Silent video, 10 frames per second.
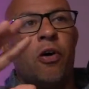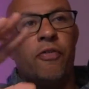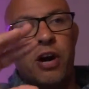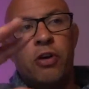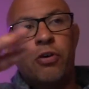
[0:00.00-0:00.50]

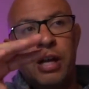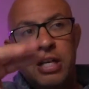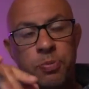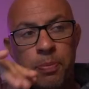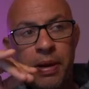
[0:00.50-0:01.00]
of Gregor
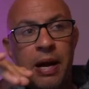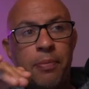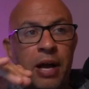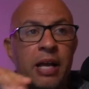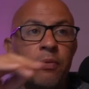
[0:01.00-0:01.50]
Gillespie being
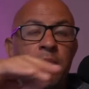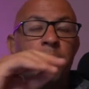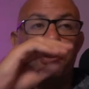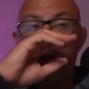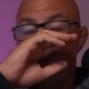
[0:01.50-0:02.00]
able to hang with
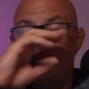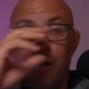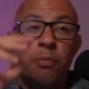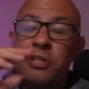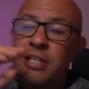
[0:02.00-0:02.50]
him on the feet.
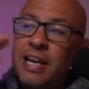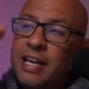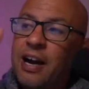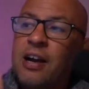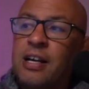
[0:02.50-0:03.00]
I'm not saying he
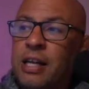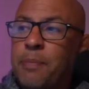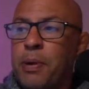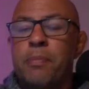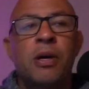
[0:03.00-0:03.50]
can't
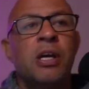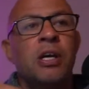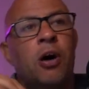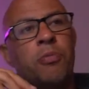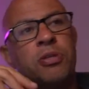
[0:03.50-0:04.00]
clip him.
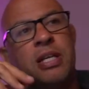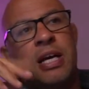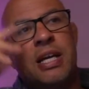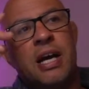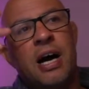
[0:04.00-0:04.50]
I'm not
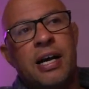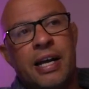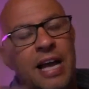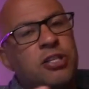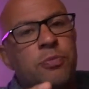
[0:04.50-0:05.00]
saying he can't
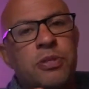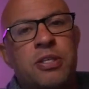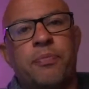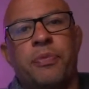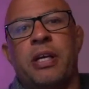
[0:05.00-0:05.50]
catch him with
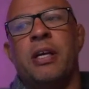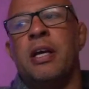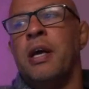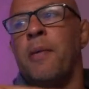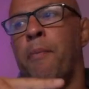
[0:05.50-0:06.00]
something,
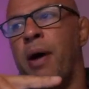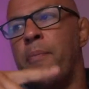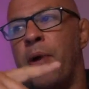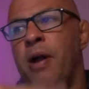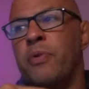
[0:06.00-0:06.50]

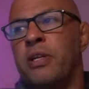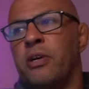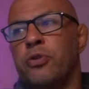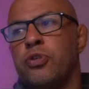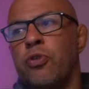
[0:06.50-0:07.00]
but Brad
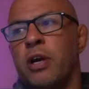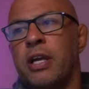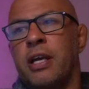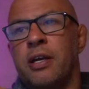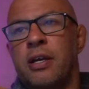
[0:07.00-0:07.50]
Riddell's
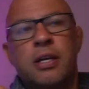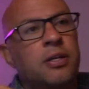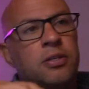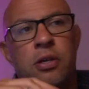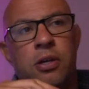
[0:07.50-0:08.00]
striking
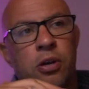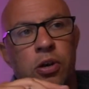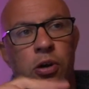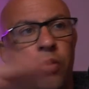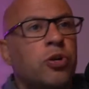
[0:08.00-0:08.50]
is
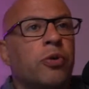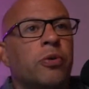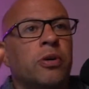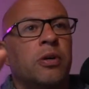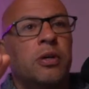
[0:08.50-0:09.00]
no
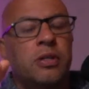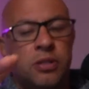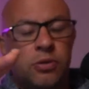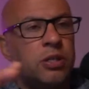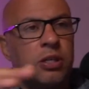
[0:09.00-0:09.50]
joke.
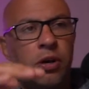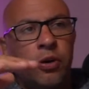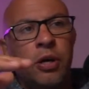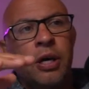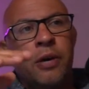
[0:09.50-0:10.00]
It's
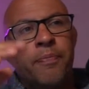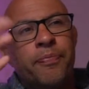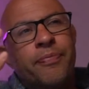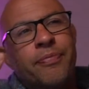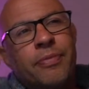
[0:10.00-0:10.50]
so
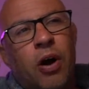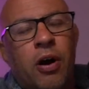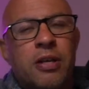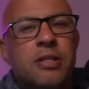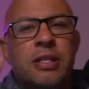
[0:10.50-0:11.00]

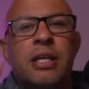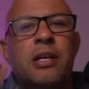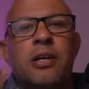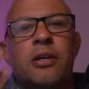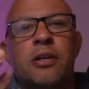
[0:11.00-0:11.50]
I don't
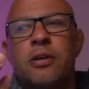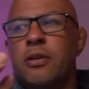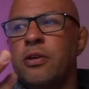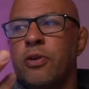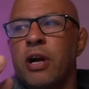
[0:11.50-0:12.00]
see
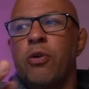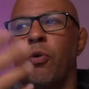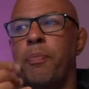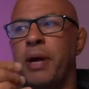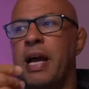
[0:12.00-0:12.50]

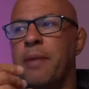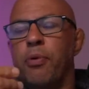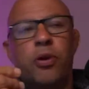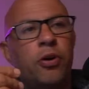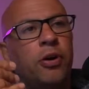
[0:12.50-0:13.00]
Gregor being
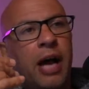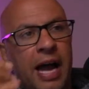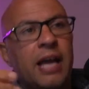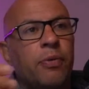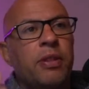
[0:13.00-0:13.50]
able to
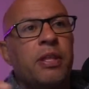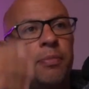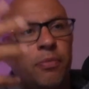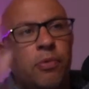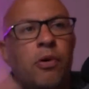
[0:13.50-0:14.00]
hang with
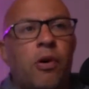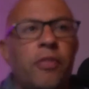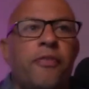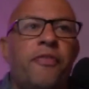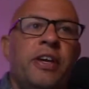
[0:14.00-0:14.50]
him
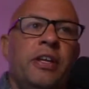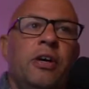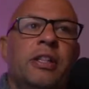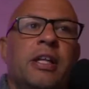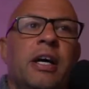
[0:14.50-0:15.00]
on the feet like